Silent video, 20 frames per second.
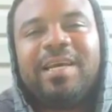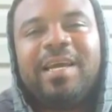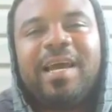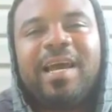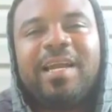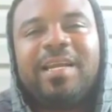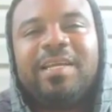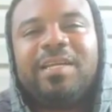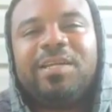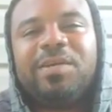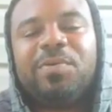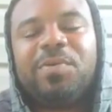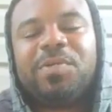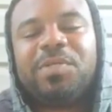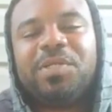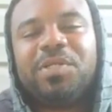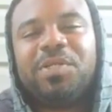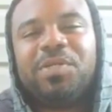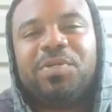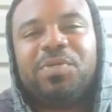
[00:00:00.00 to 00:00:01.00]
I didn't know what
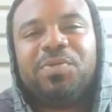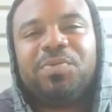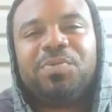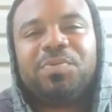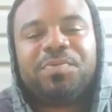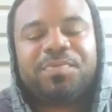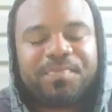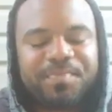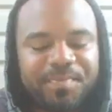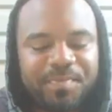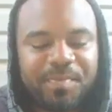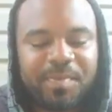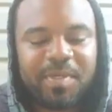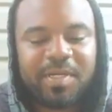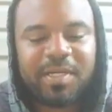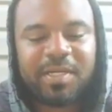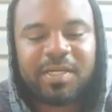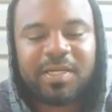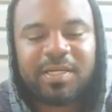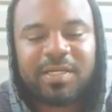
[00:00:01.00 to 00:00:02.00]
to do,
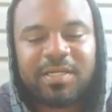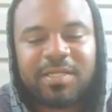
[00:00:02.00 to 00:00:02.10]
but